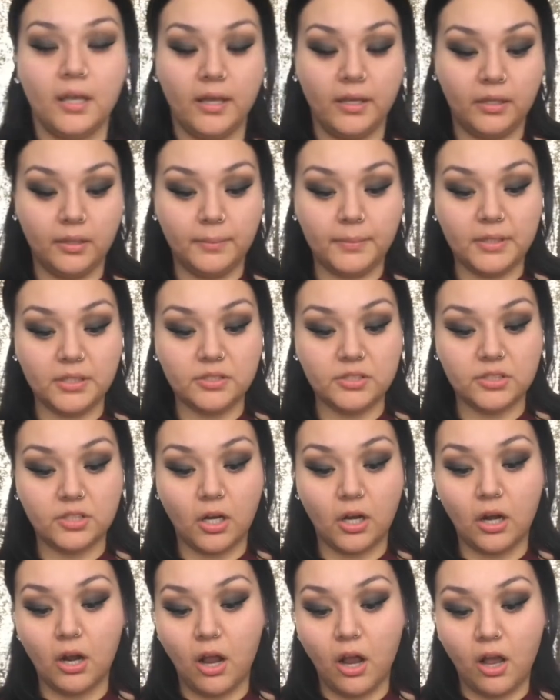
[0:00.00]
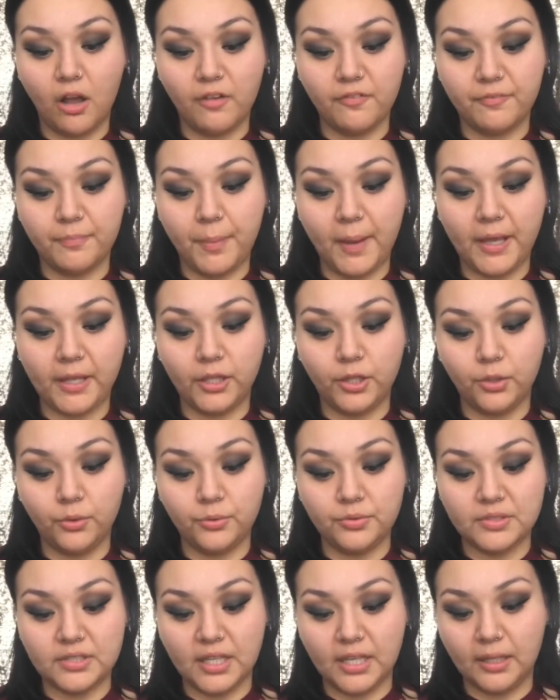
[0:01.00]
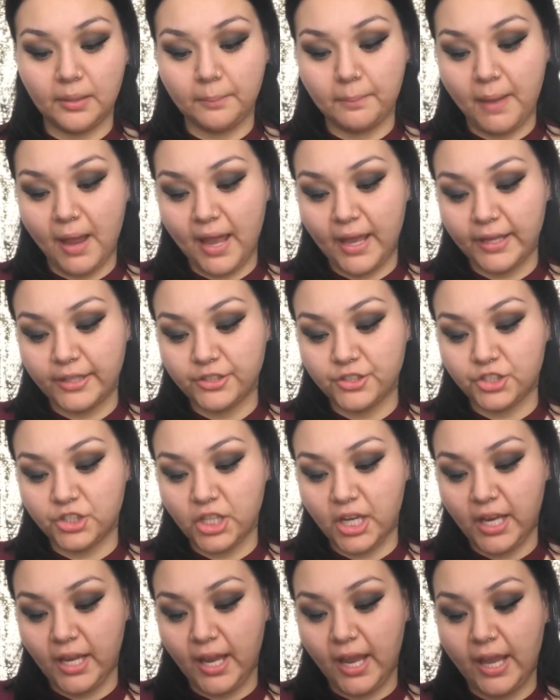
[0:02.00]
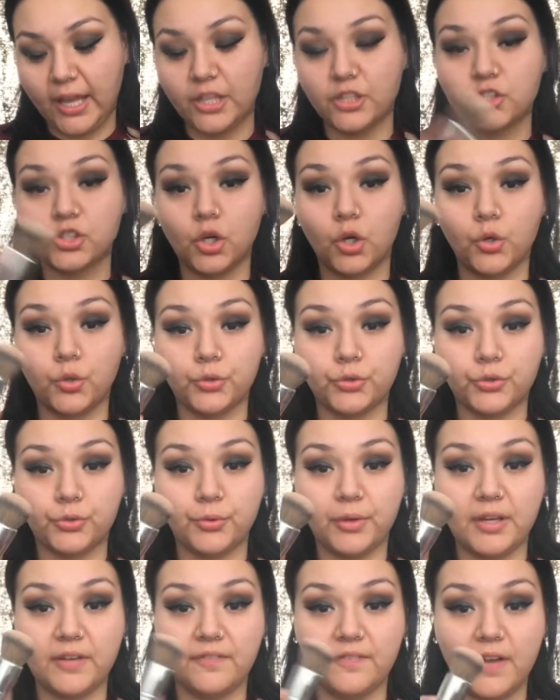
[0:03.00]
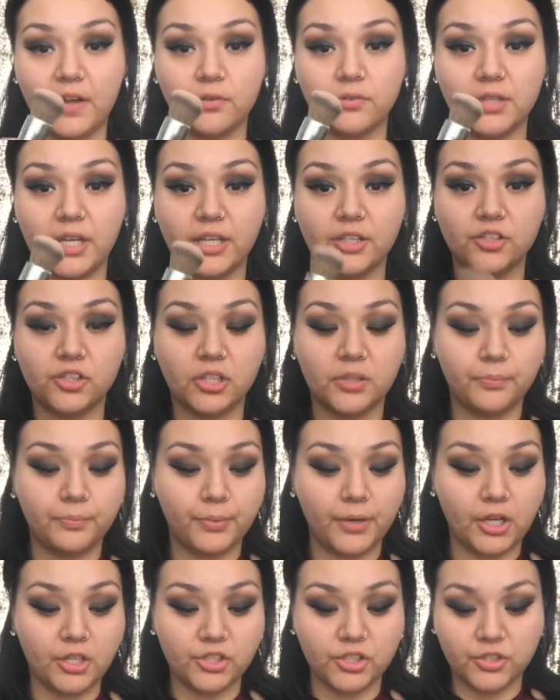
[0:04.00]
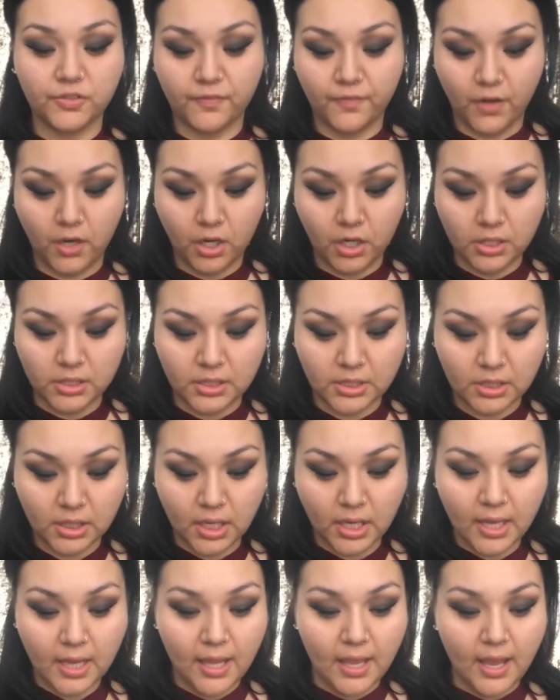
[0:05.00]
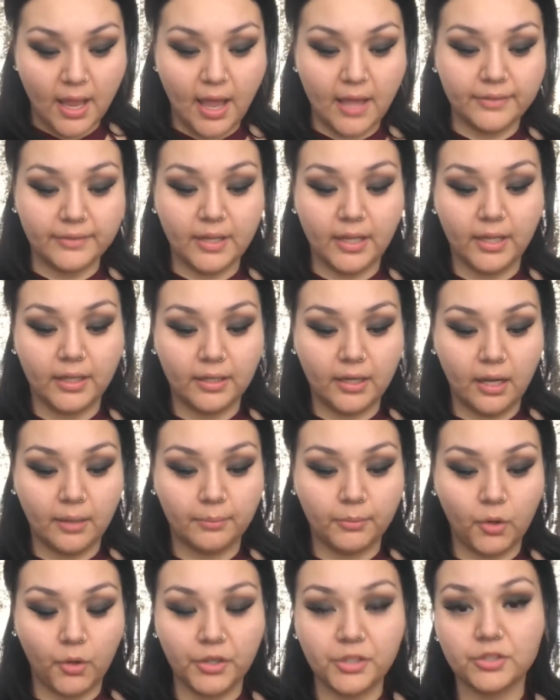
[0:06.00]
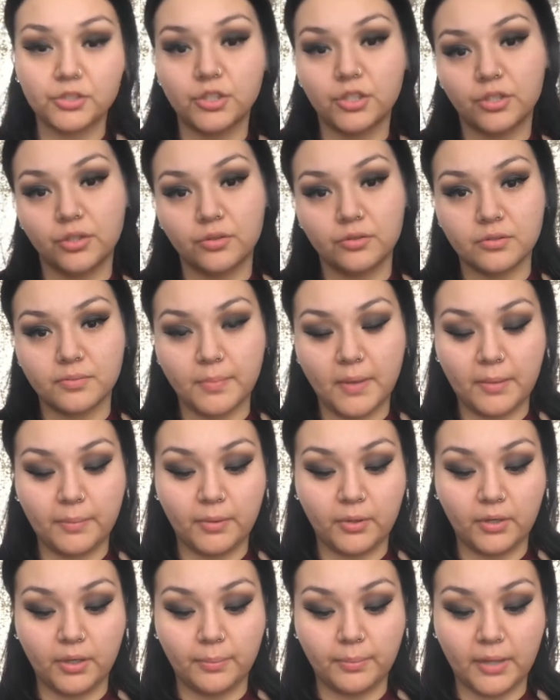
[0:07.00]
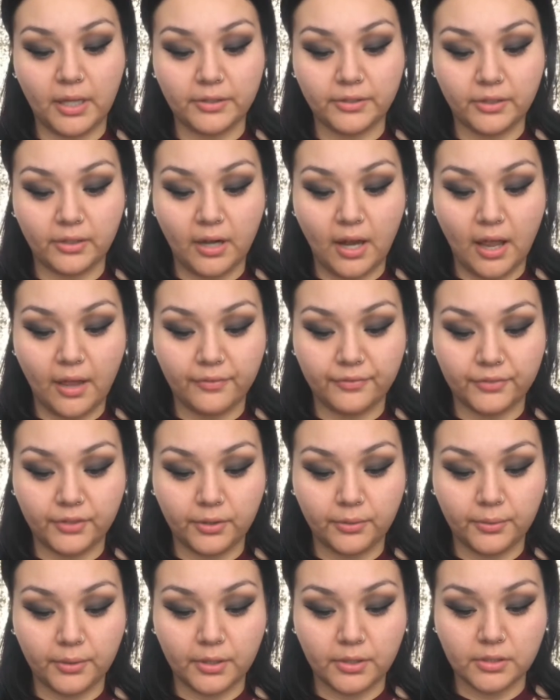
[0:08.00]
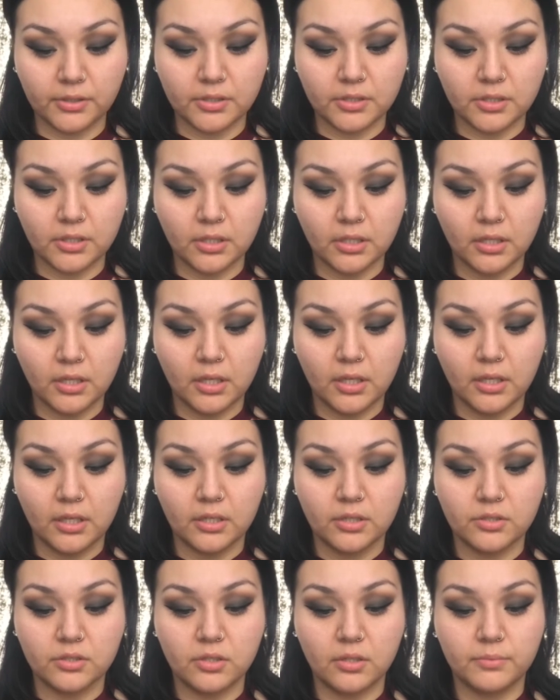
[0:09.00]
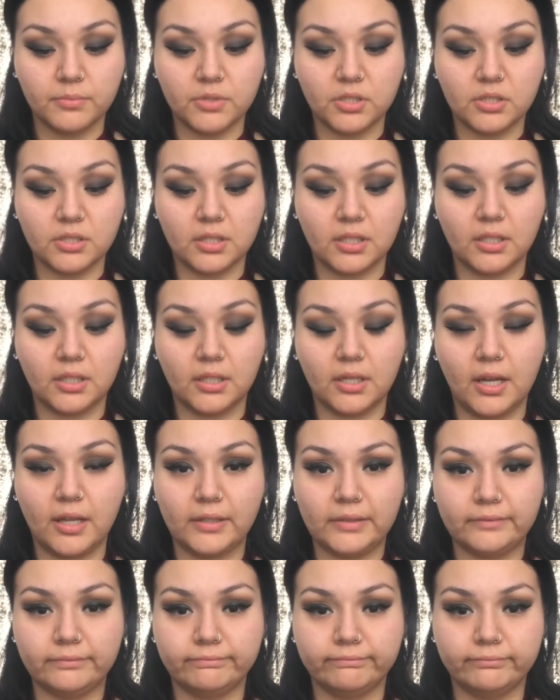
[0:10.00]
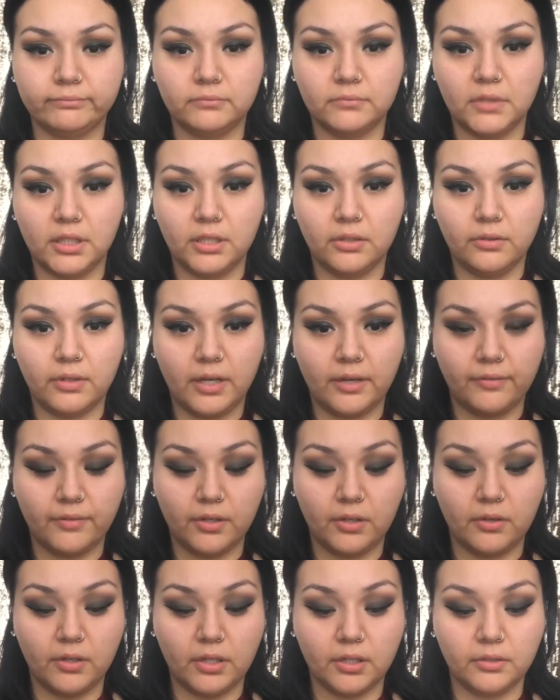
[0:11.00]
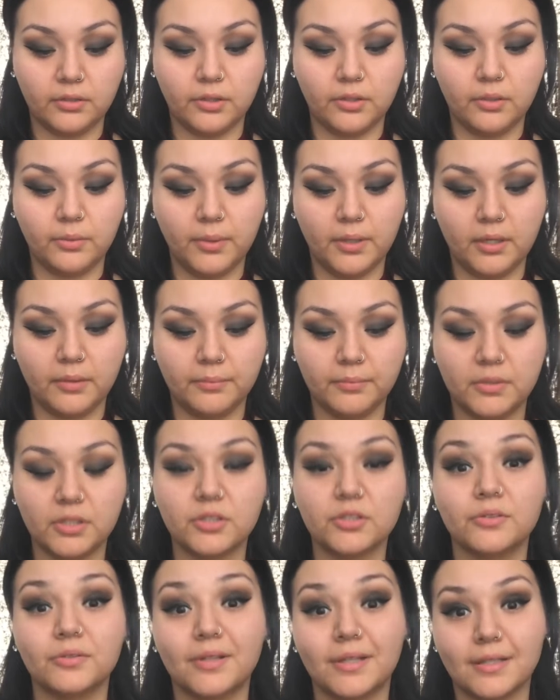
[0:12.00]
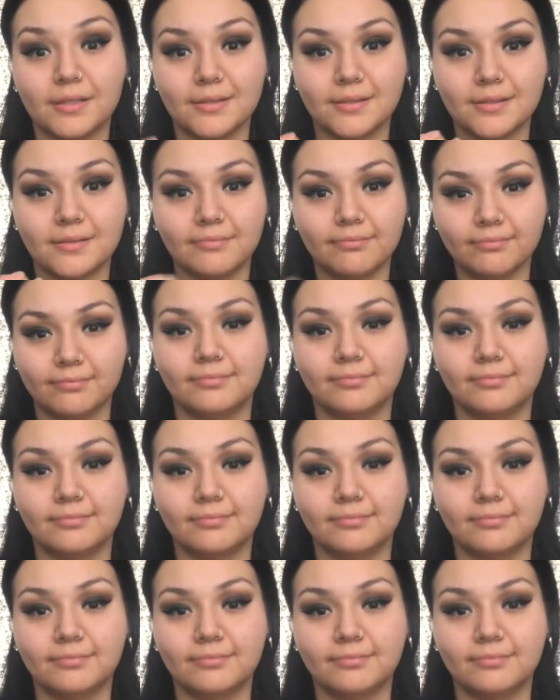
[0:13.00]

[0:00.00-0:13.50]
And I'm gonna start off by using my JH03 foundation brush first, and then I'm going to use my beauty blender afterwards. So I'm just gonna kind of, I don't ever know, you know what, I'm gonna do this.